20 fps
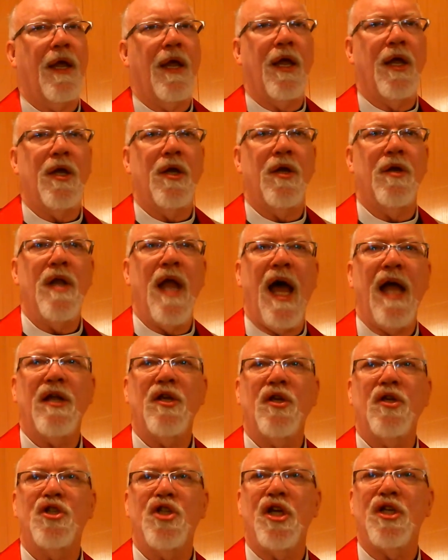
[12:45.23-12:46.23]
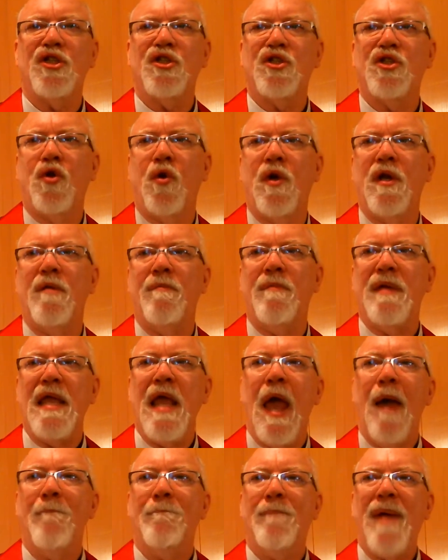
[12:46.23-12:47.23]
You're not just going to be
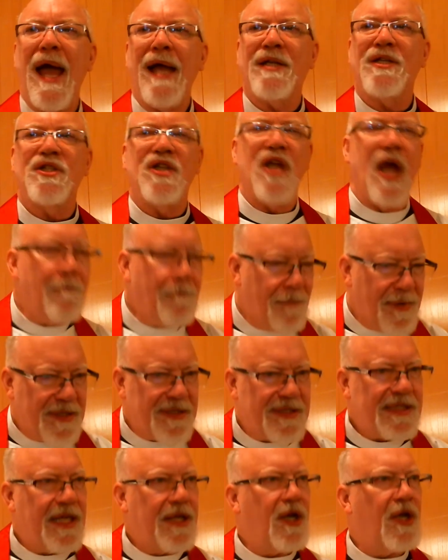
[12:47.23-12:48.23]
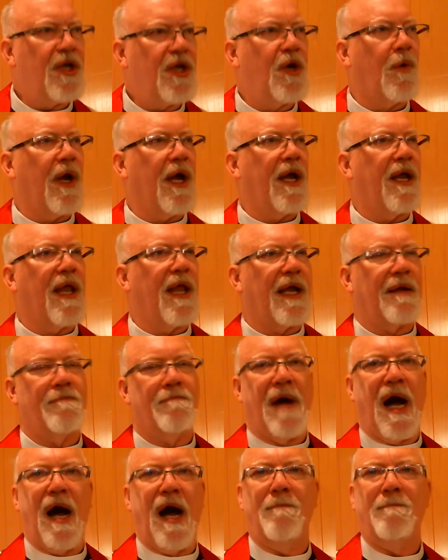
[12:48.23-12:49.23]
patched up and sent on your way, like
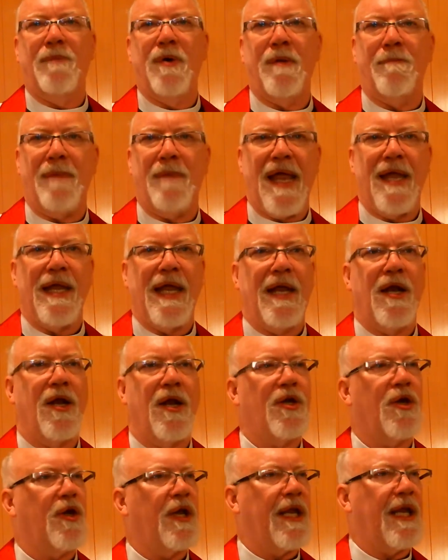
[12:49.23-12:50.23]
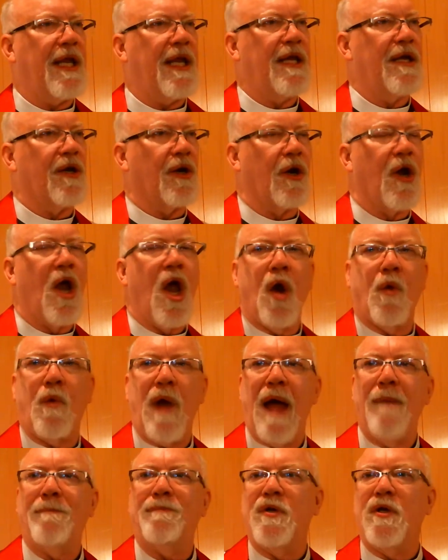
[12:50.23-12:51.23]
mom put a band aid on your knee or
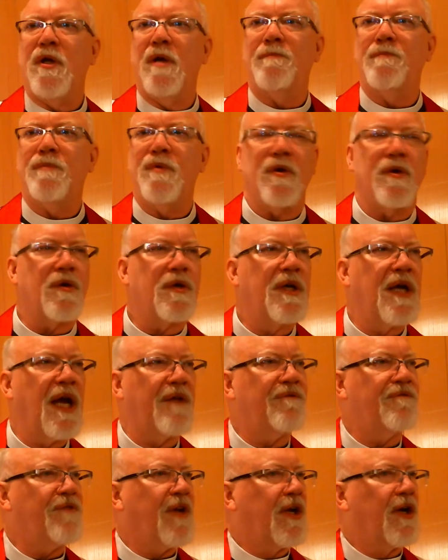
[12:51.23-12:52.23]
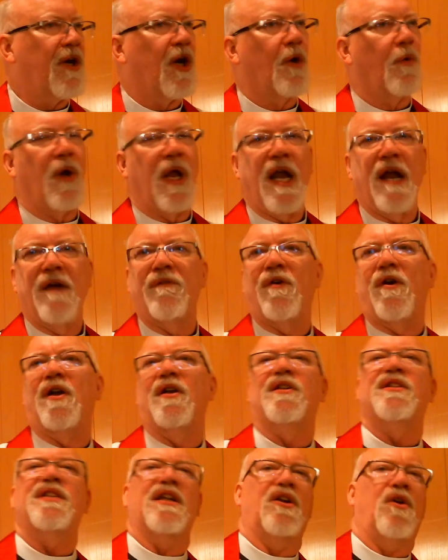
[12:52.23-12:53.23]
wrapped you up your cut finger or whatever
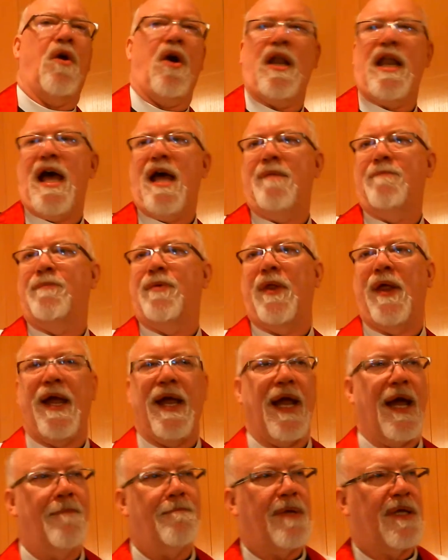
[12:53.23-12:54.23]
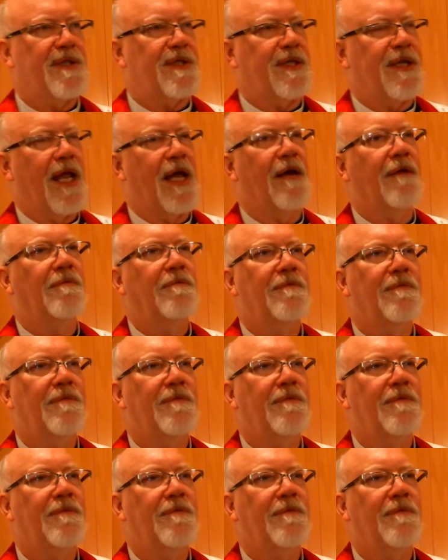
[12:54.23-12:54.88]
and said, Go on out and play, I'm busy now.